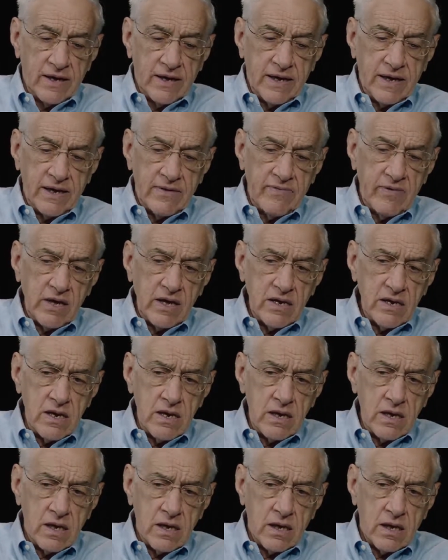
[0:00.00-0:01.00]
And
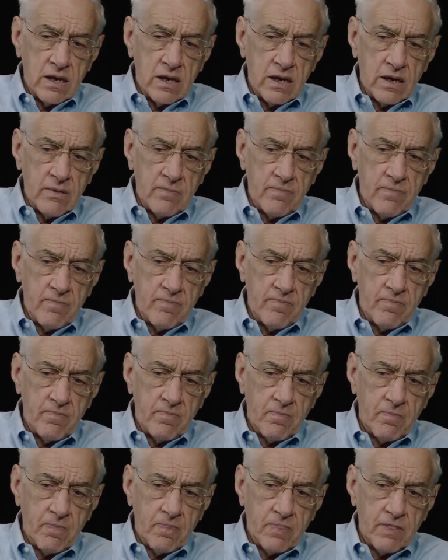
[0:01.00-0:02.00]
then,
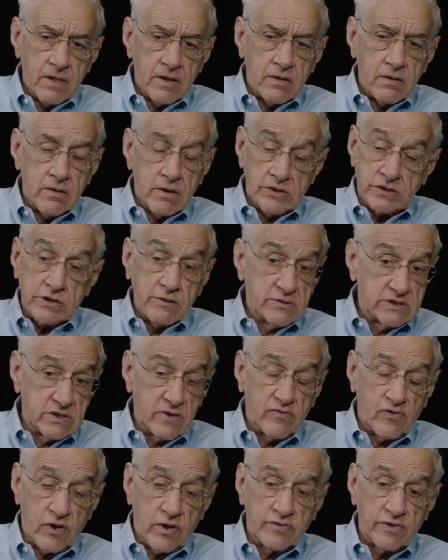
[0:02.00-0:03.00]
and she was
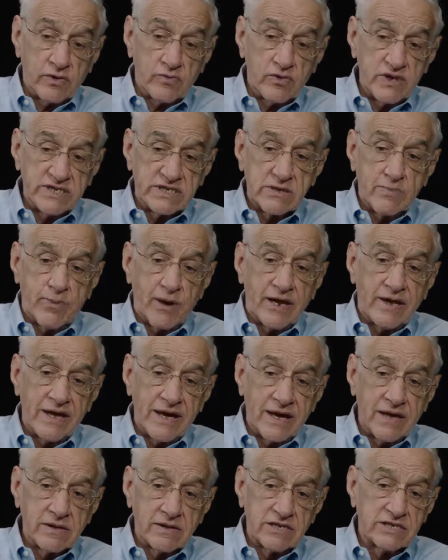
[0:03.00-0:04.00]
involved in
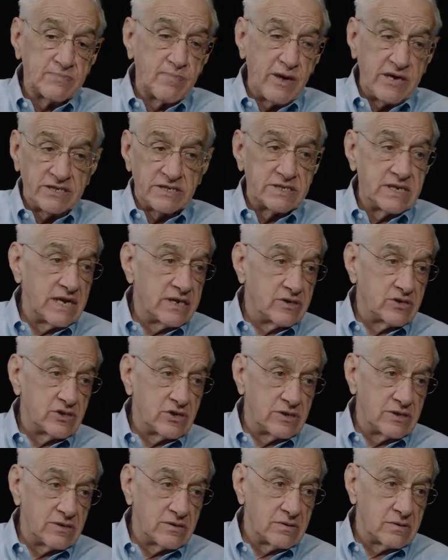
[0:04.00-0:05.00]
resupplying the space
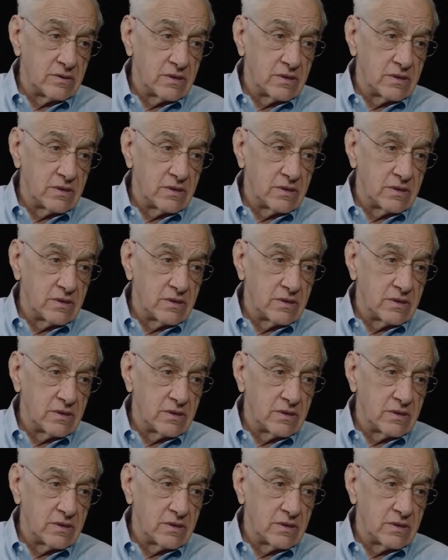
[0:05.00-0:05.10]
station.